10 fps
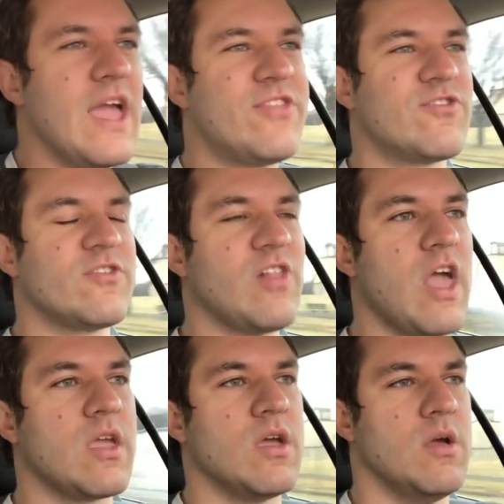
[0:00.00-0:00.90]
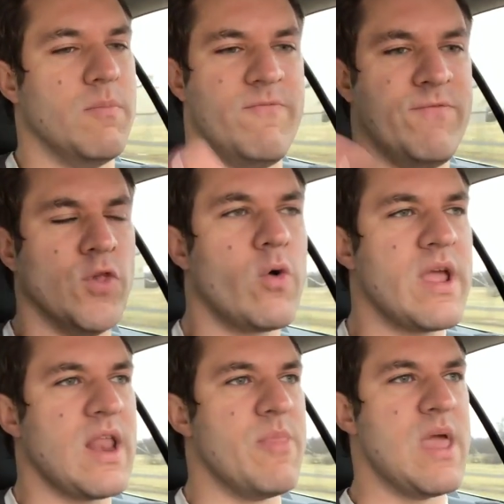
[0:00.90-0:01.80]
It's just like, floor
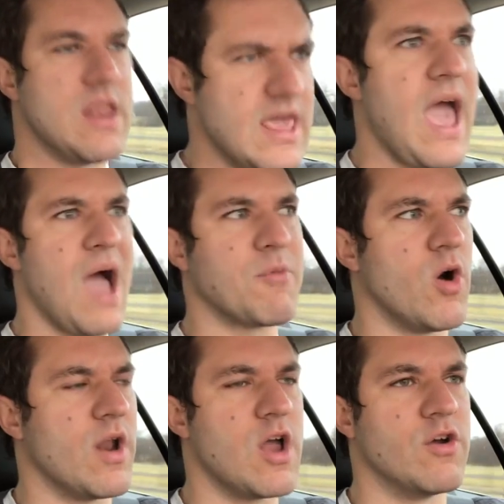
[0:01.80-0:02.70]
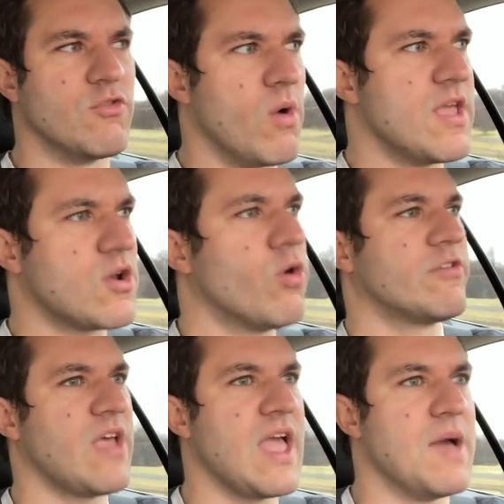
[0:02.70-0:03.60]
it, and then yeah, I'm going 120. Of
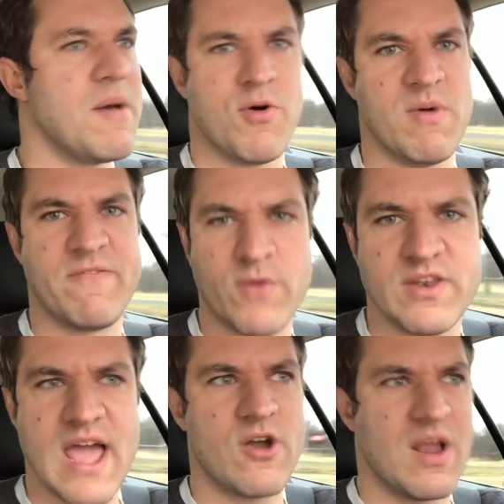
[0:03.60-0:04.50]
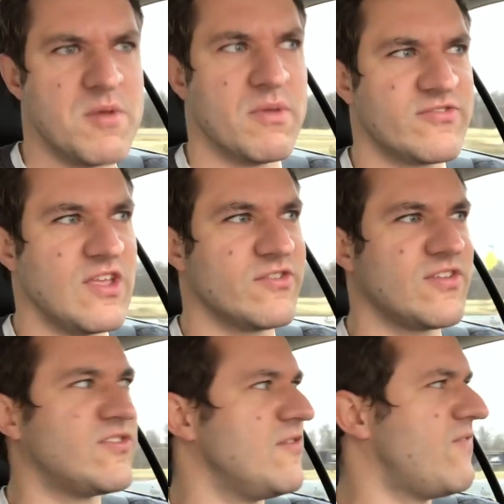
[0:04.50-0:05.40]
course I am. I put my foot down and I'm in my
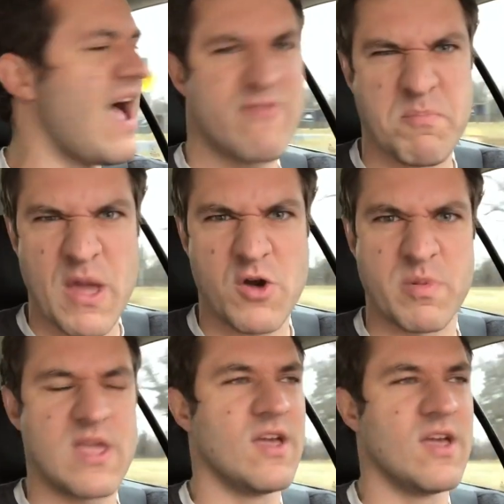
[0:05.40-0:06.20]
CL65. It better be.